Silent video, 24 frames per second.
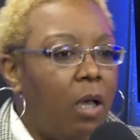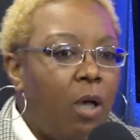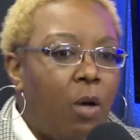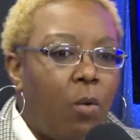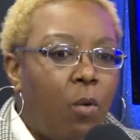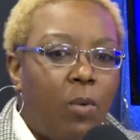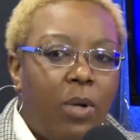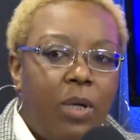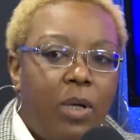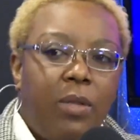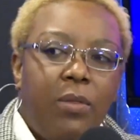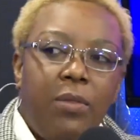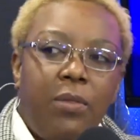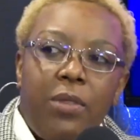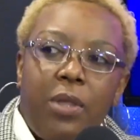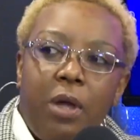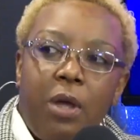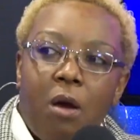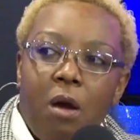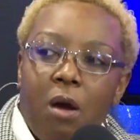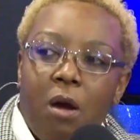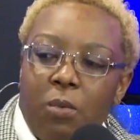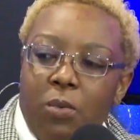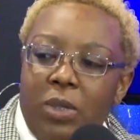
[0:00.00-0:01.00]
when there
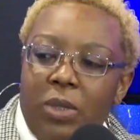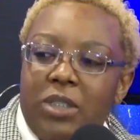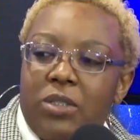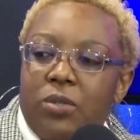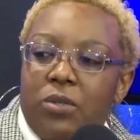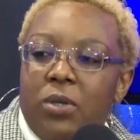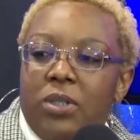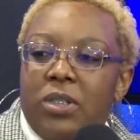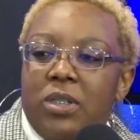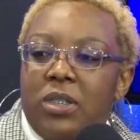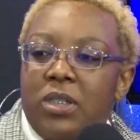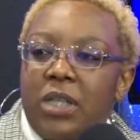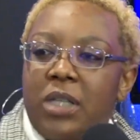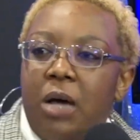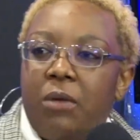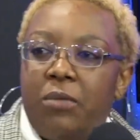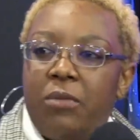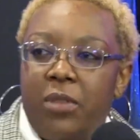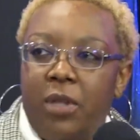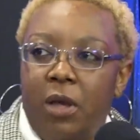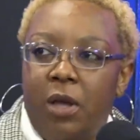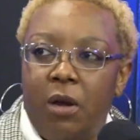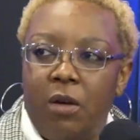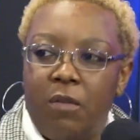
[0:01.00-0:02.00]
are resources out
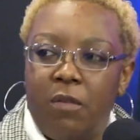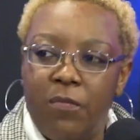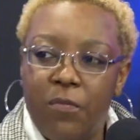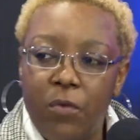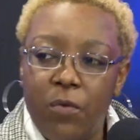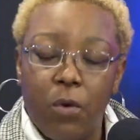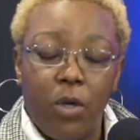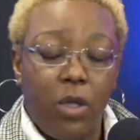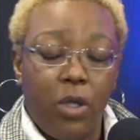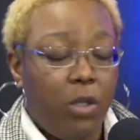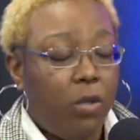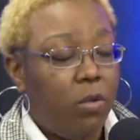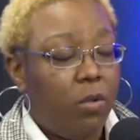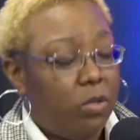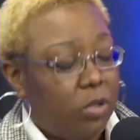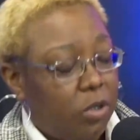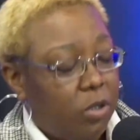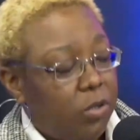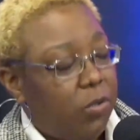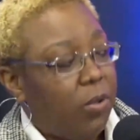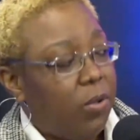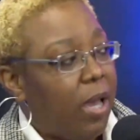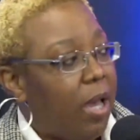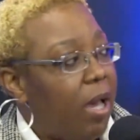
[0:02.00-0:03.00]
there for you
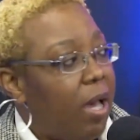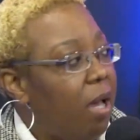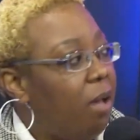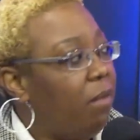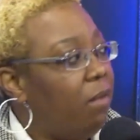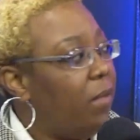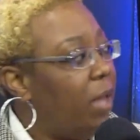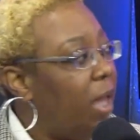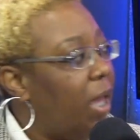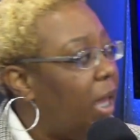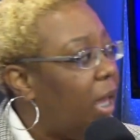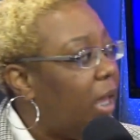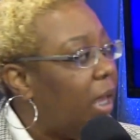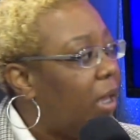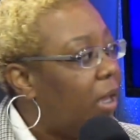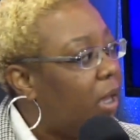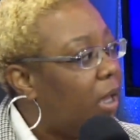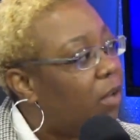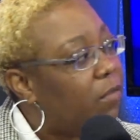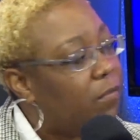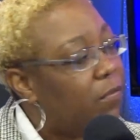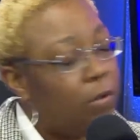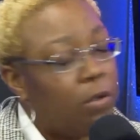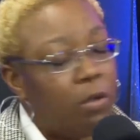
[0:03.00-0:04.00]
to have a, a
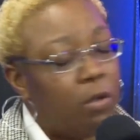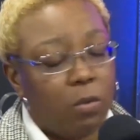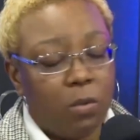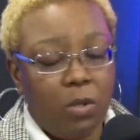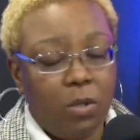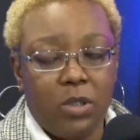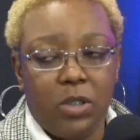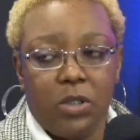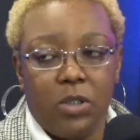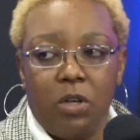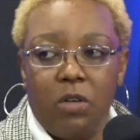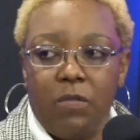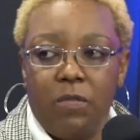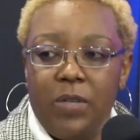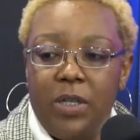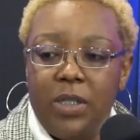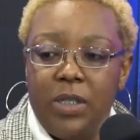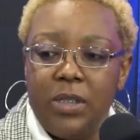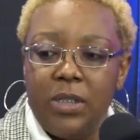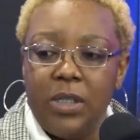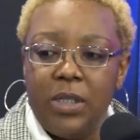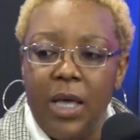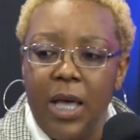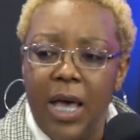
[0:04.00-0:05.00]
funeral
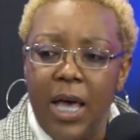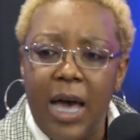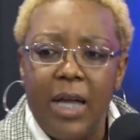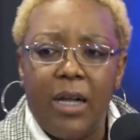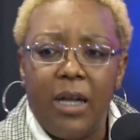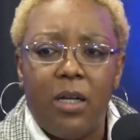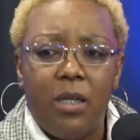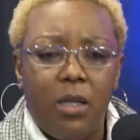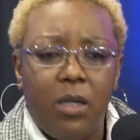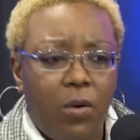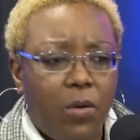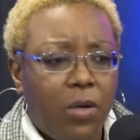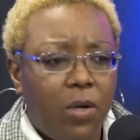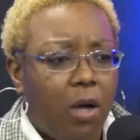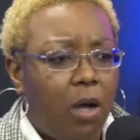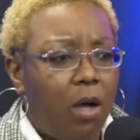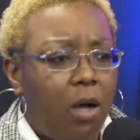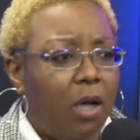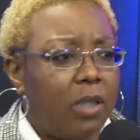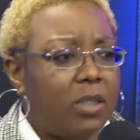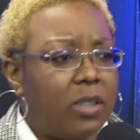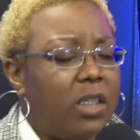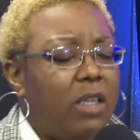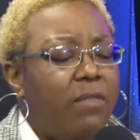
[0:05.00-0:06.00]
service at a low
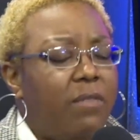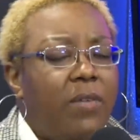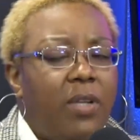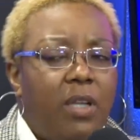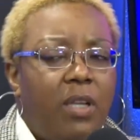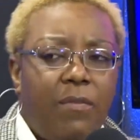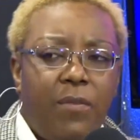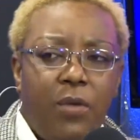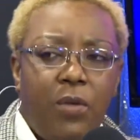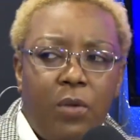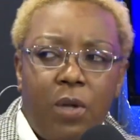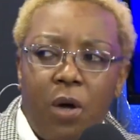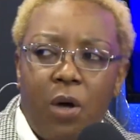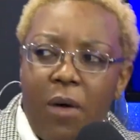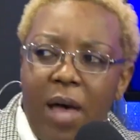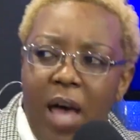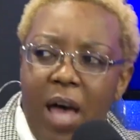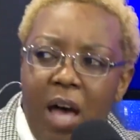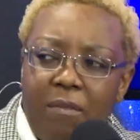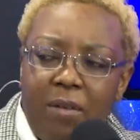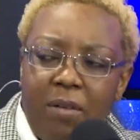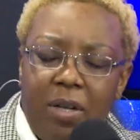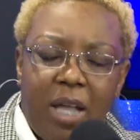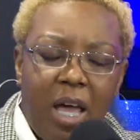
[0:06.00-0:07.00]
cost. Even if you don't
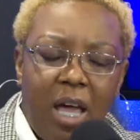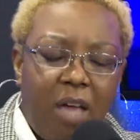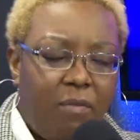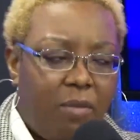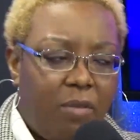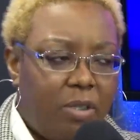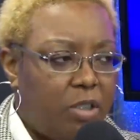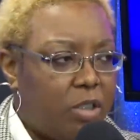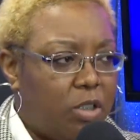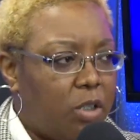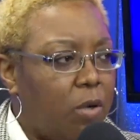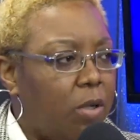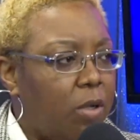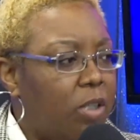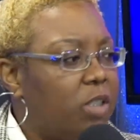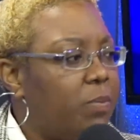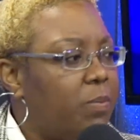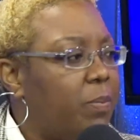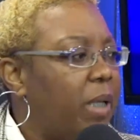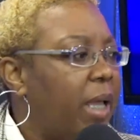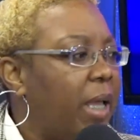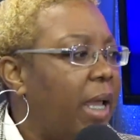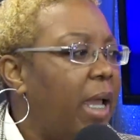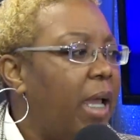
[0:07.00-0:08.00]
have a life insurance
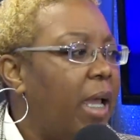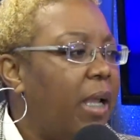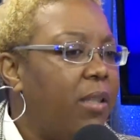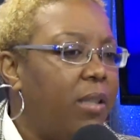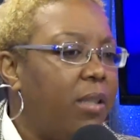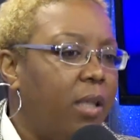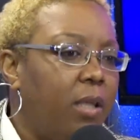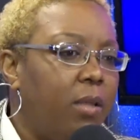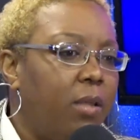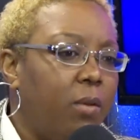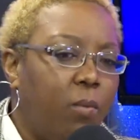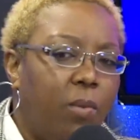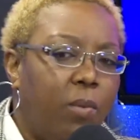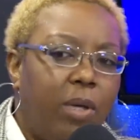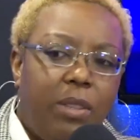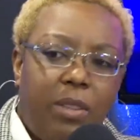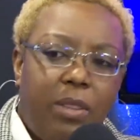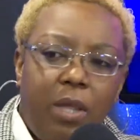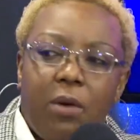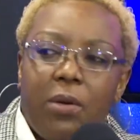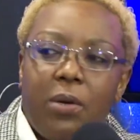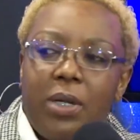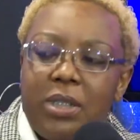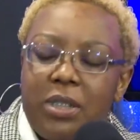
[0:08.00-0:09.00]
plan, it, we,
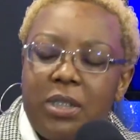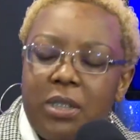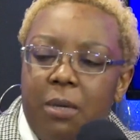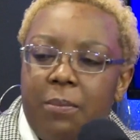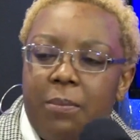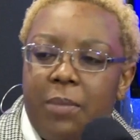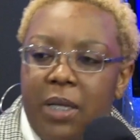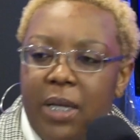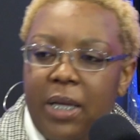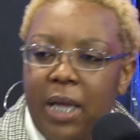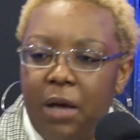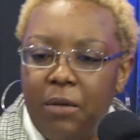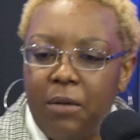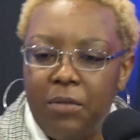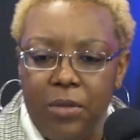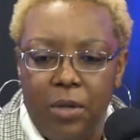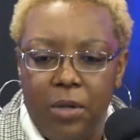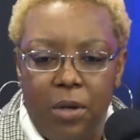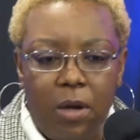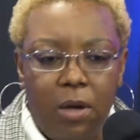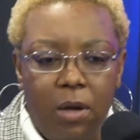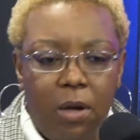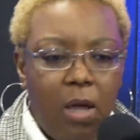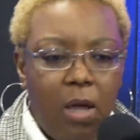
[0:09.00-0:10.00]
there is something out there